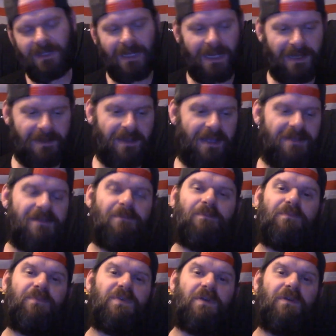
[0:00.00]
I, I
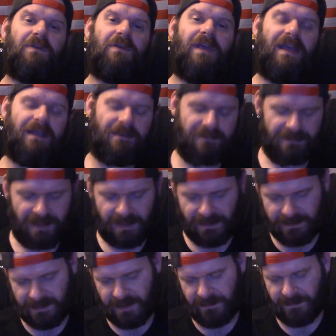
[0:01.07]
show you that kind of
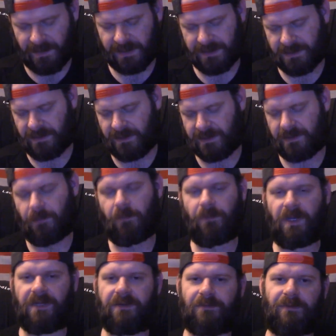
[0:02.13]
stuff. I could show you some of
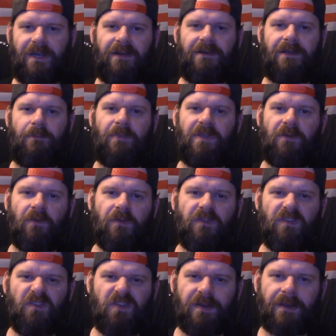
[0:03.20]
my Terraria builds
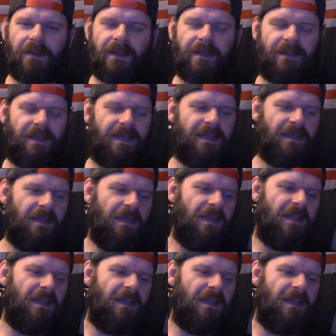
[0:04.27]
and shit like that.